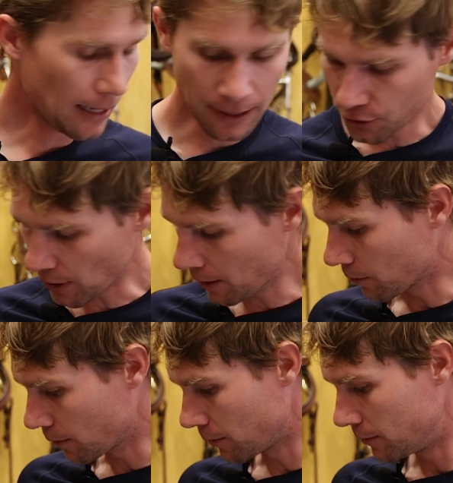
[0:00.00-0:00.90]
in
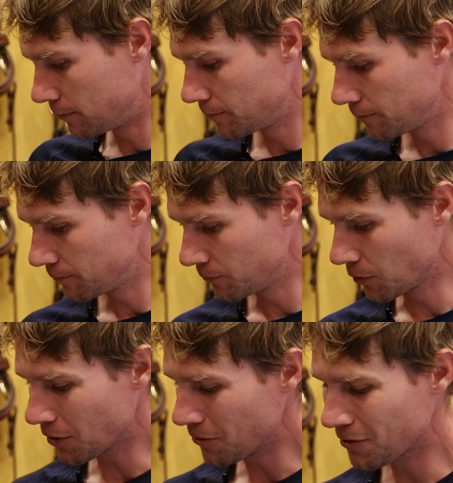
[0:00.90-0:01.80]
general,
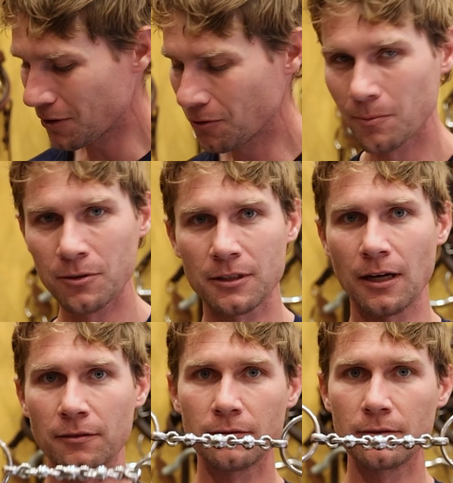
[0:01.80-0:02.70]
we're using normal
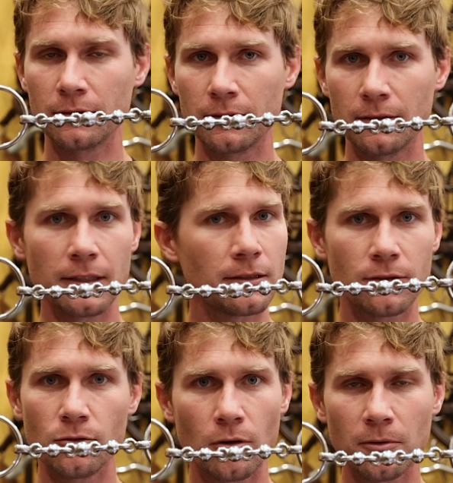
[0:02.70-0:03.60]
stuff. This
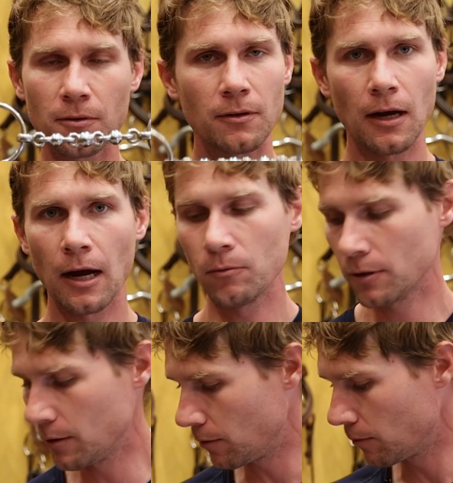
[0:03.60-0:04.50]
is normal. I
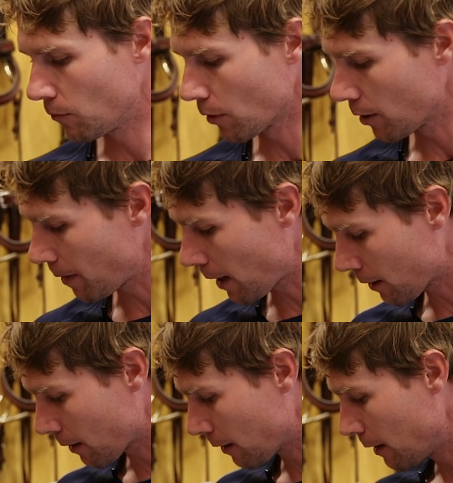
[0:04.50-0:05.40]
wouldn't worry about
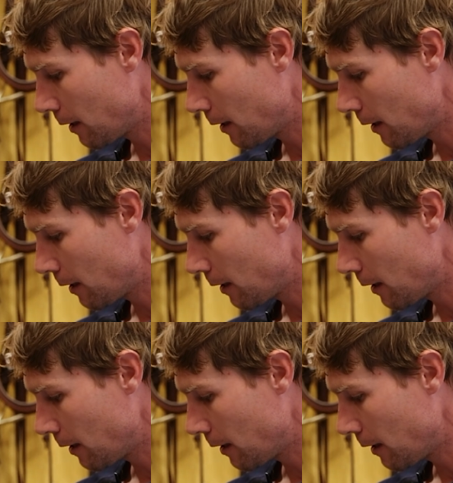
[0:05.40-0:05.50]
it.